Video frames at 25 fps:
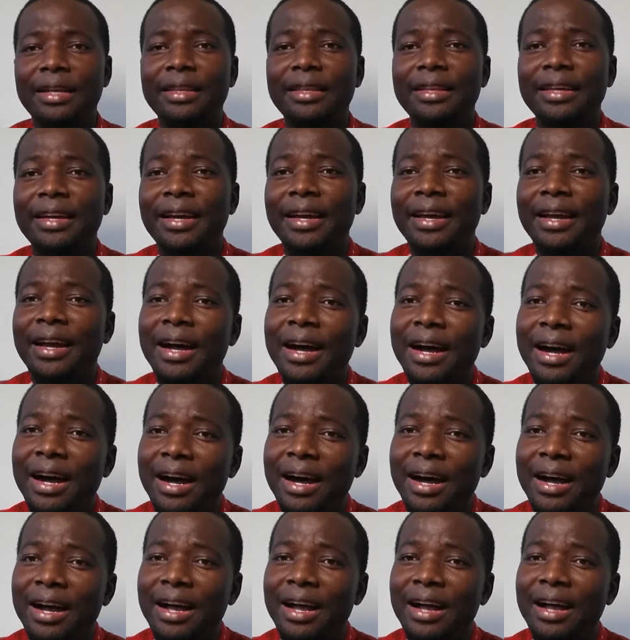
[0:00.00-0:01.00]
There
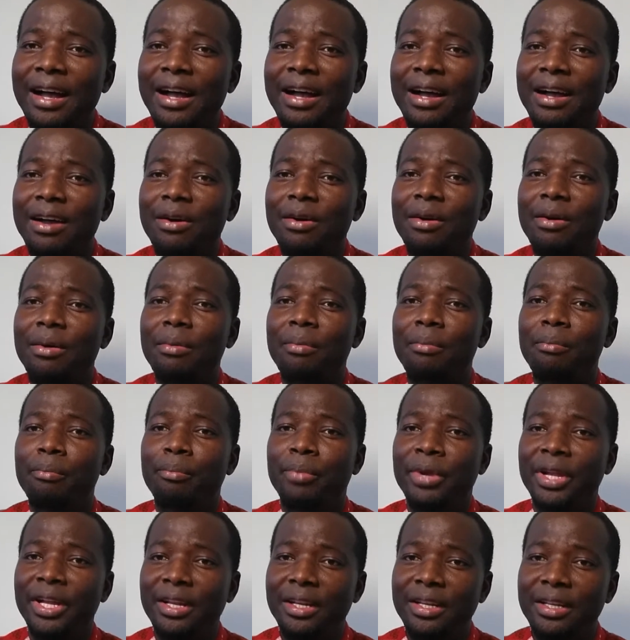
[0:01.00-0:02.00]
are
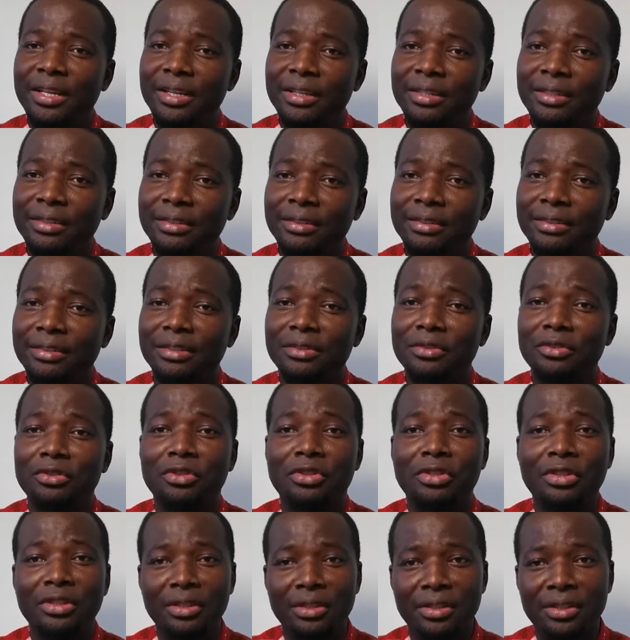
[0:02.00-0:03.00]
billions and
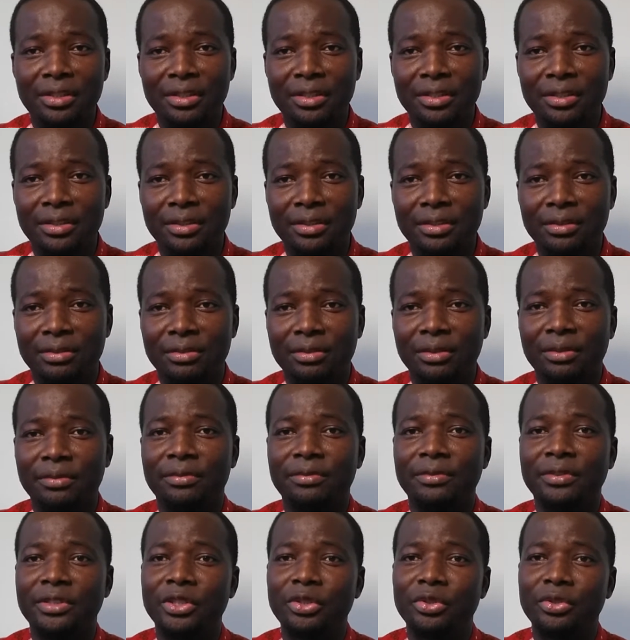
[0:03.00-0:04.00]
trillions of
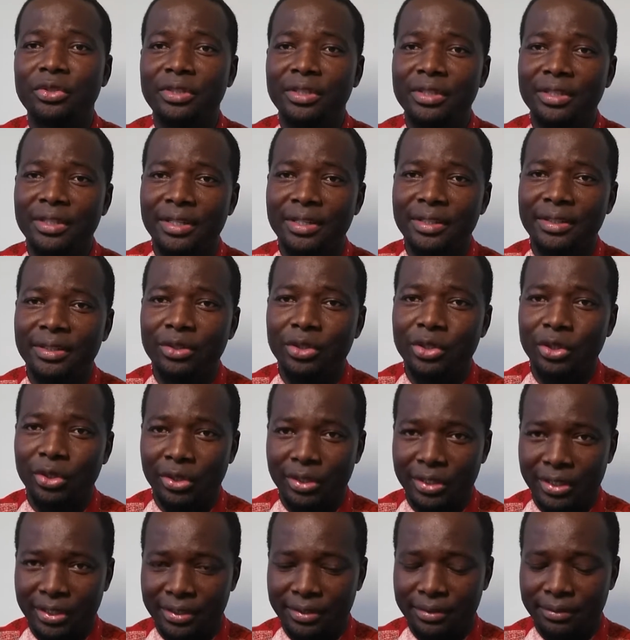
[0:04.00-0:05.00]
New Zealand
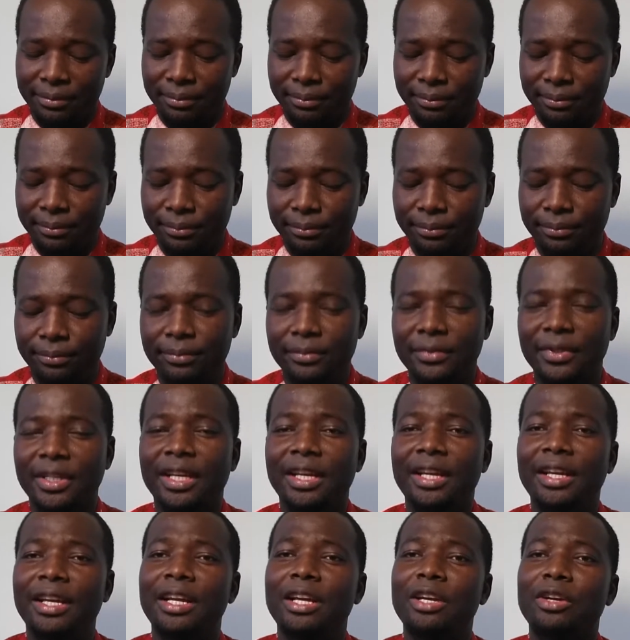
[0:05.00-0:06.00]
dollar
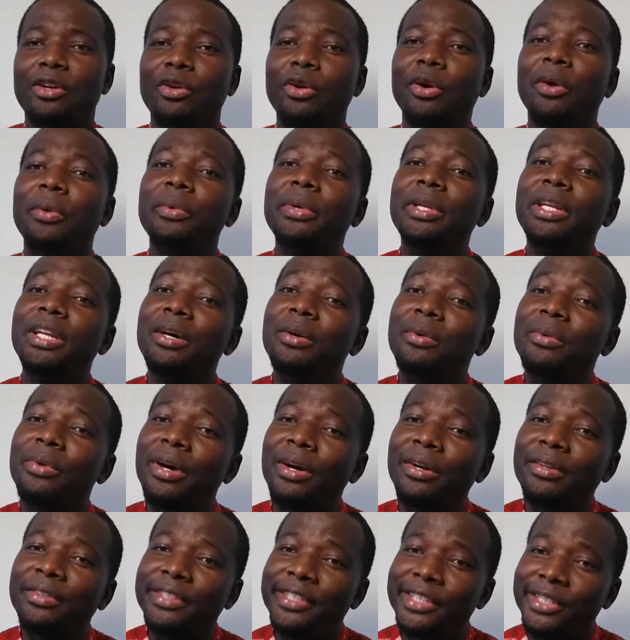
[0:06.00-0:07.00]
going
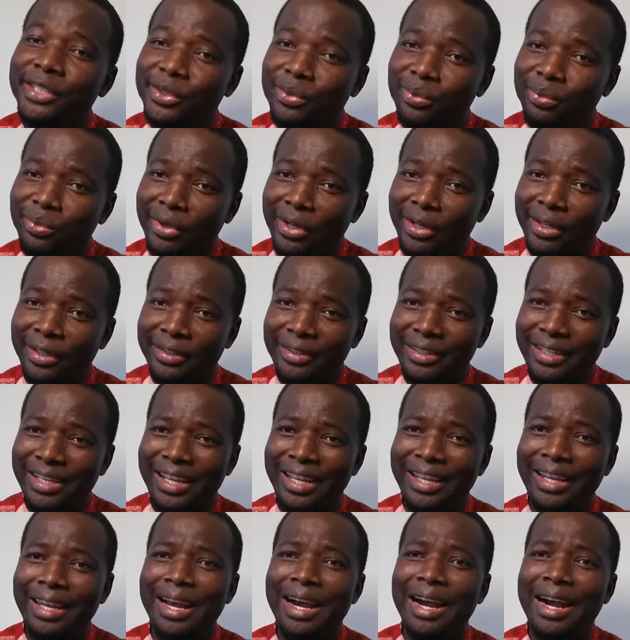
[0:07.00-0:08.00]
around this world,
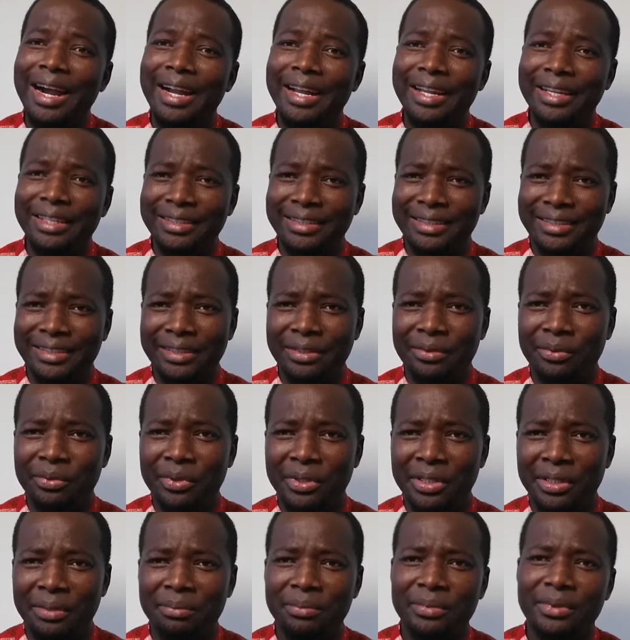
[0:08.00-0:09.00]
and I, S D A
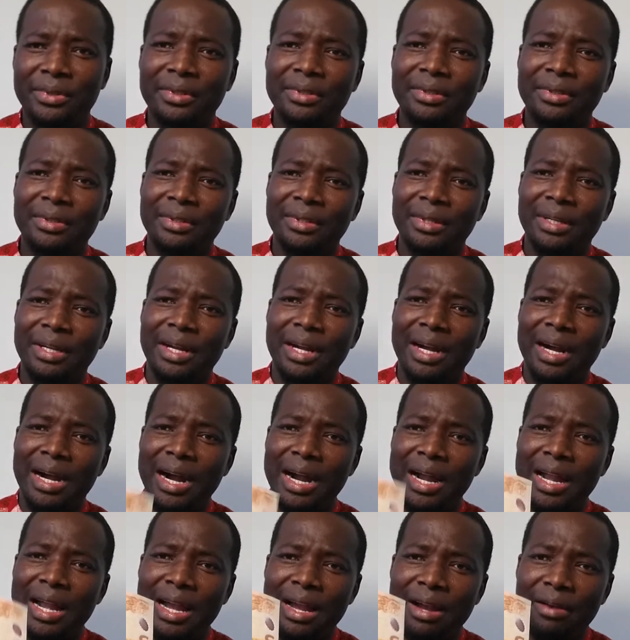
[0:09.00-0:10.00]
Williams,
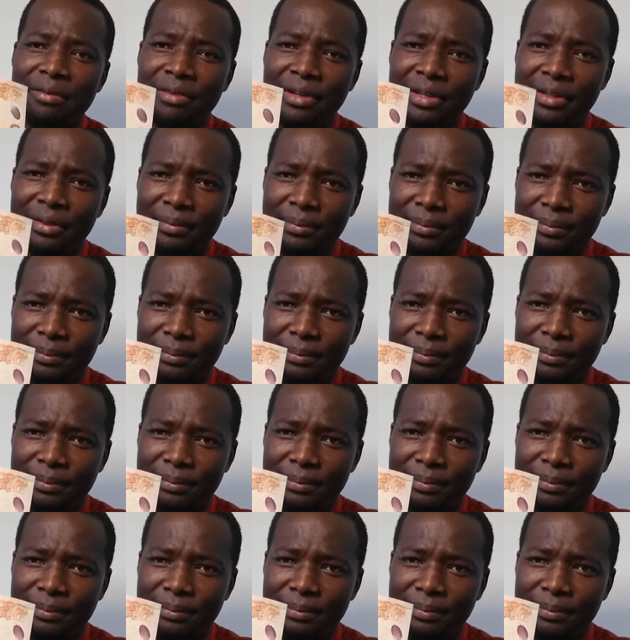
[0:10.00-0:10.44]
I have it.